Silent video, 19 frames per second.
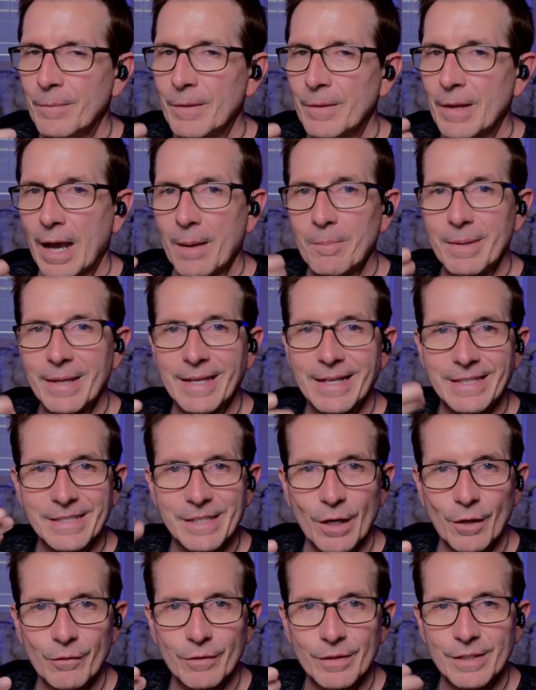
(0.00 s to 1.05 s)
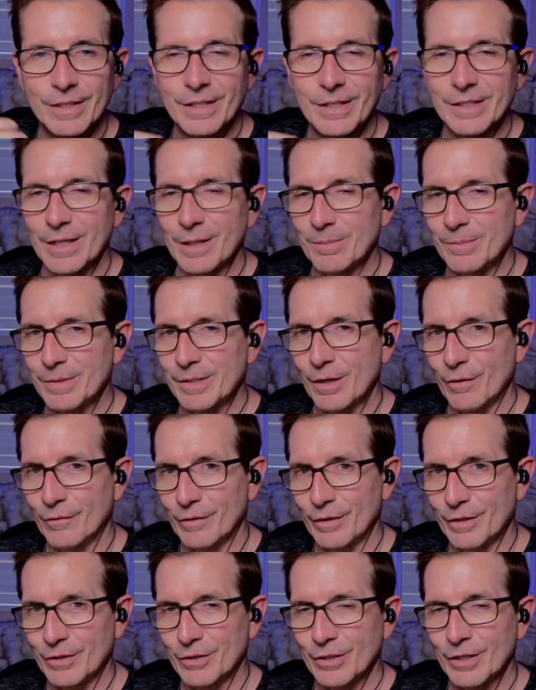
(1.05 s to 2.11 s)
I'm being selfless because I'm
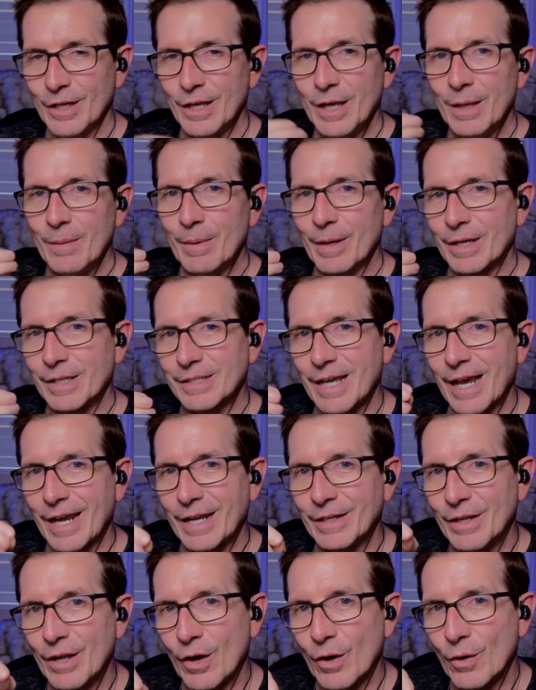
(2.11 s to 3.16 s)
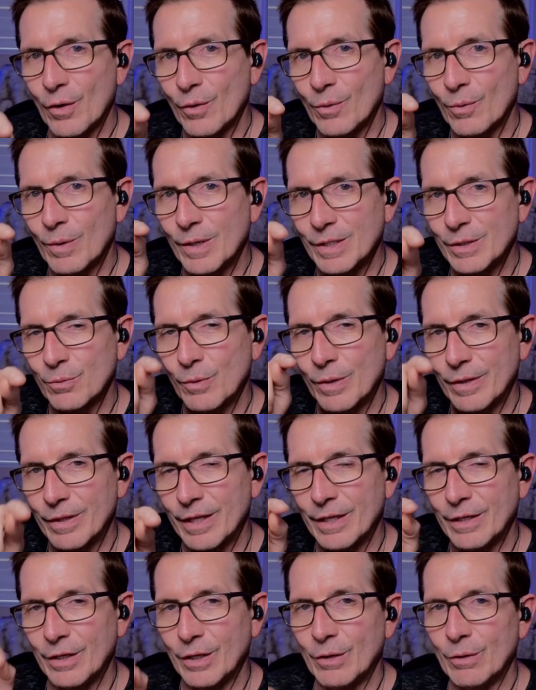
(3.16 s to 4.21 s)
selfish, because I know what's
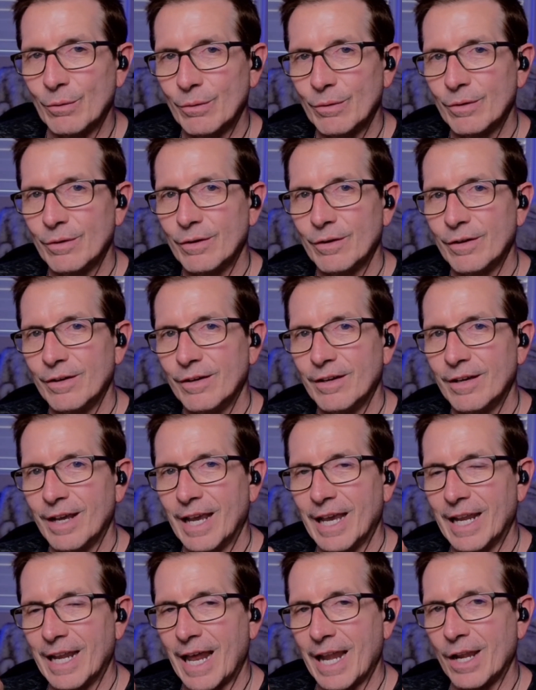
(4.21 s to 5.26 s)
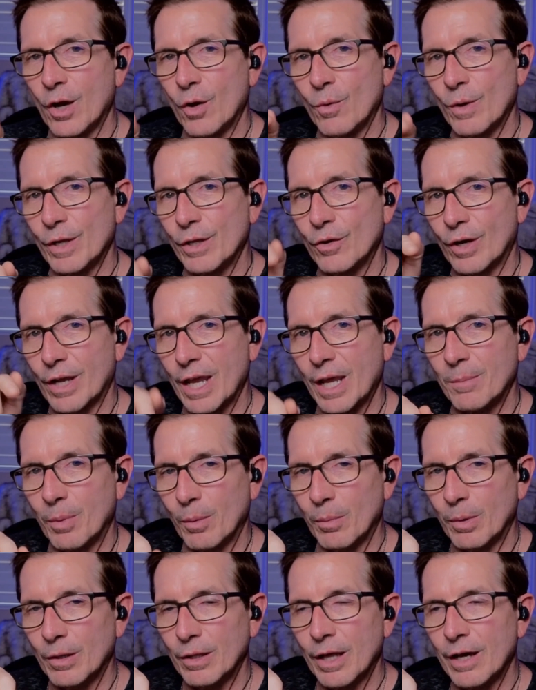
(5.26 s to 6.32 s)
within you, and I know what you're
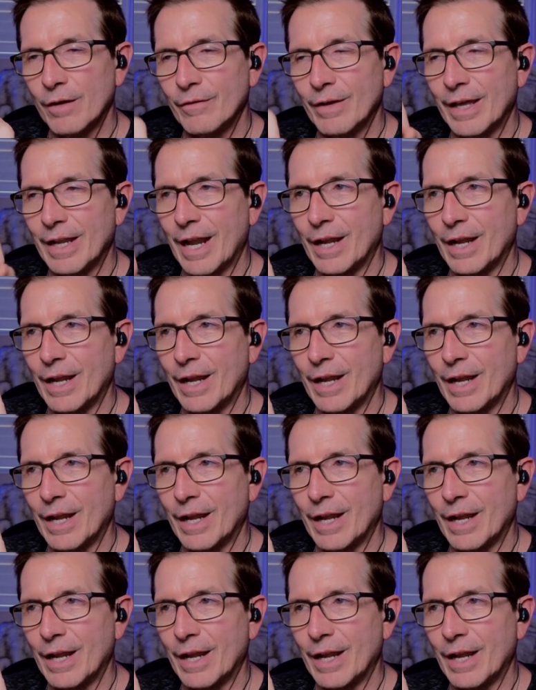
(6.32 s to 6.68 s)
capable of, and I